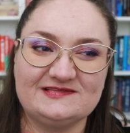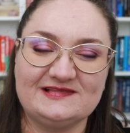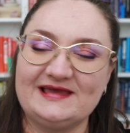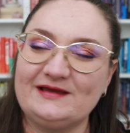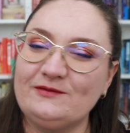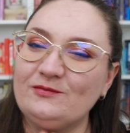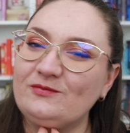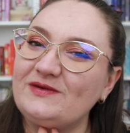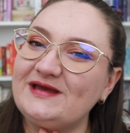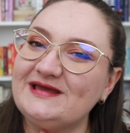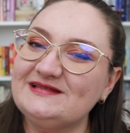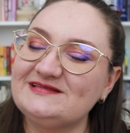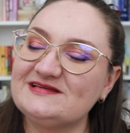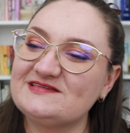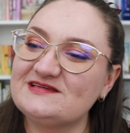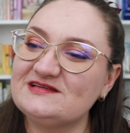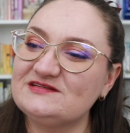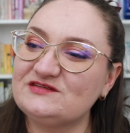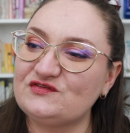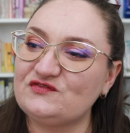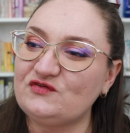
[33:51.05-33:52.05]
Like, it
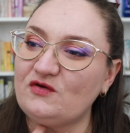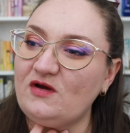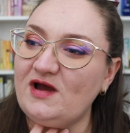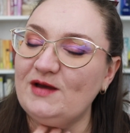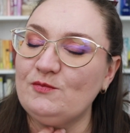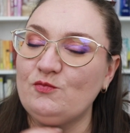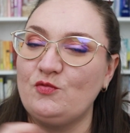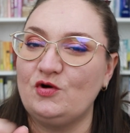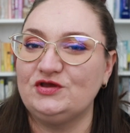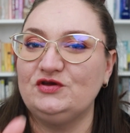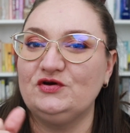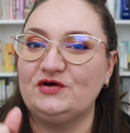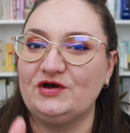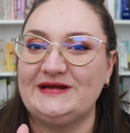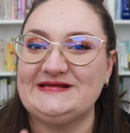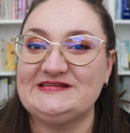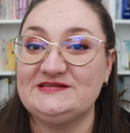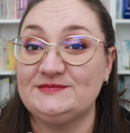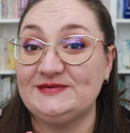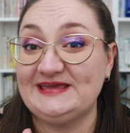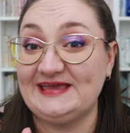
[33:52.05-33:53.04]
doesn't describe what you're going
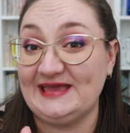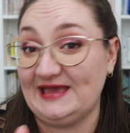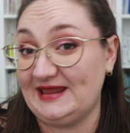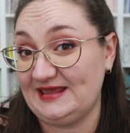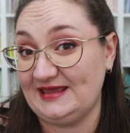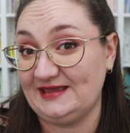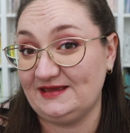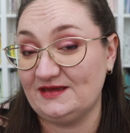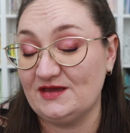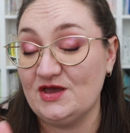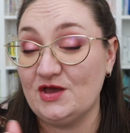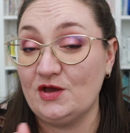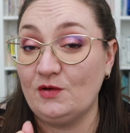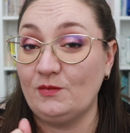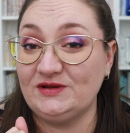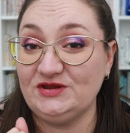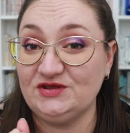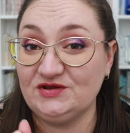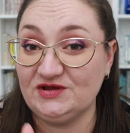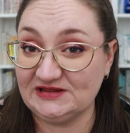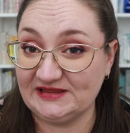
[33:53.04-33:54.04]
to be getting
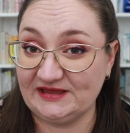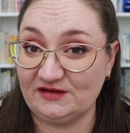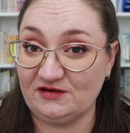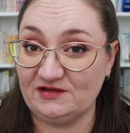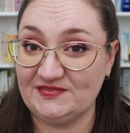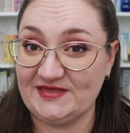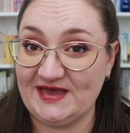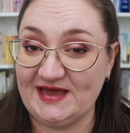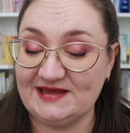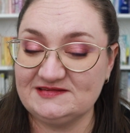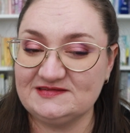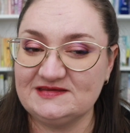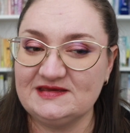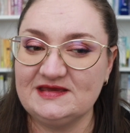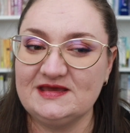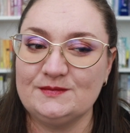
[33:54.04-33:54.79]
when you click on that,